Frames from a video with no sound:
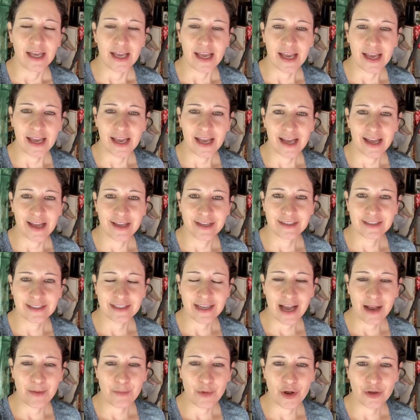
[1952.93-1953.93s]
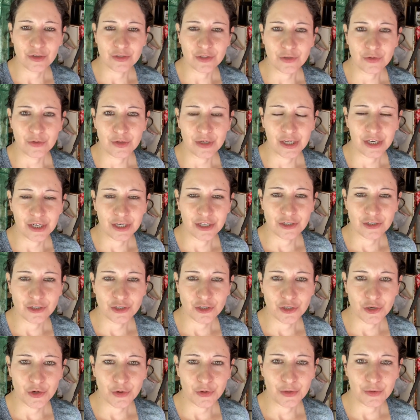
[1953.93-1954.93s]
And I'm also gonna
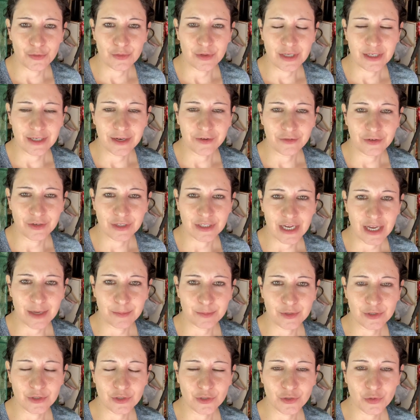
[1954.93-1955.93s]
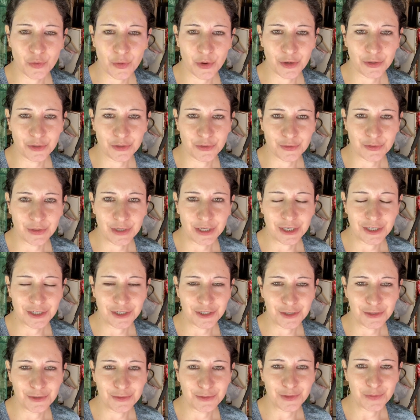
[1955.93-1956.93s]
show you the different types of soil you
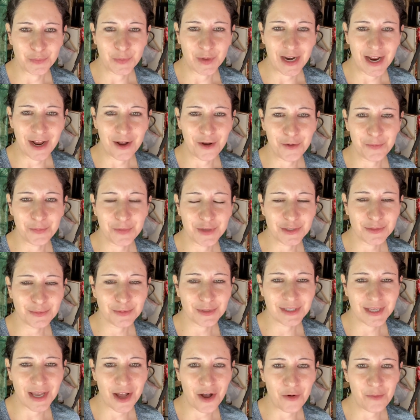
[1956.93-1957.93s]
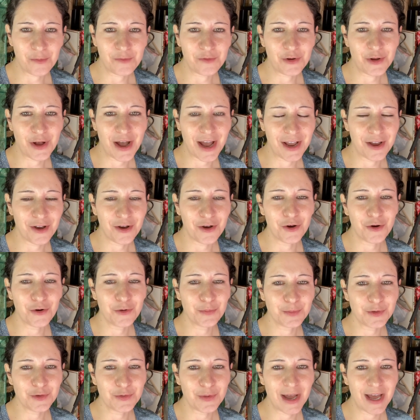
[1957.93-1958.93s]
can use. But I hope this was helpful. I
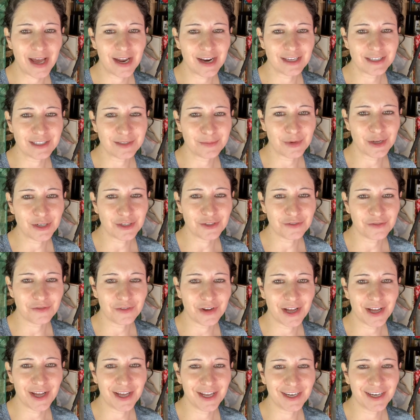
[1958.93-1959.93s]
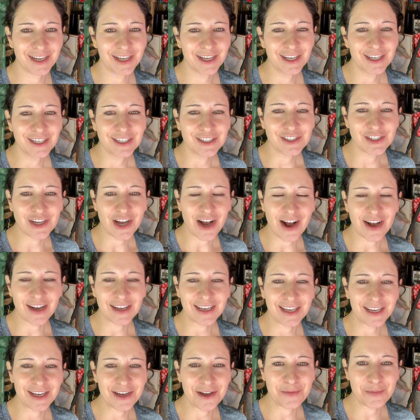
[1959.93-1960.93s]
hope you had as much fun
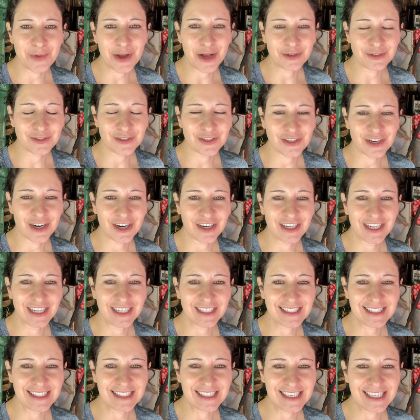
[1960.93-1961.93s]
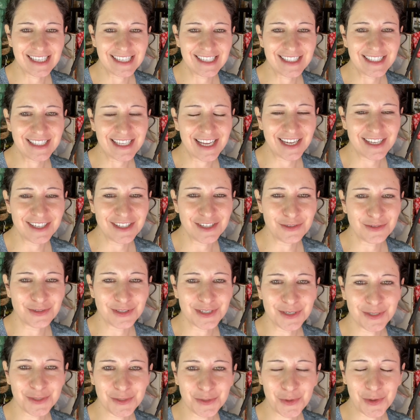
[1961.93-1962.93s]
talking about starting seeds and
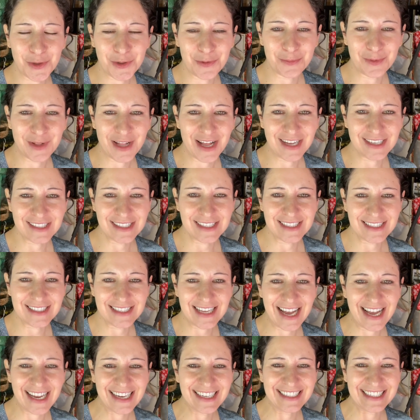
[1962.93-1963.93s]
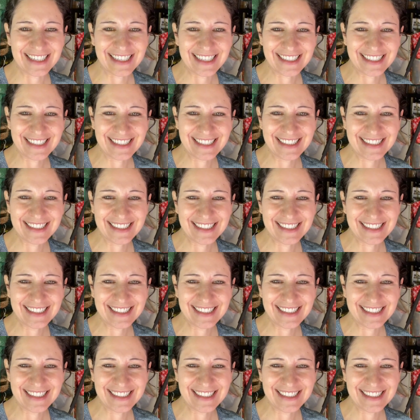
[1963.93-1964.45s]
using soil blocks as I did.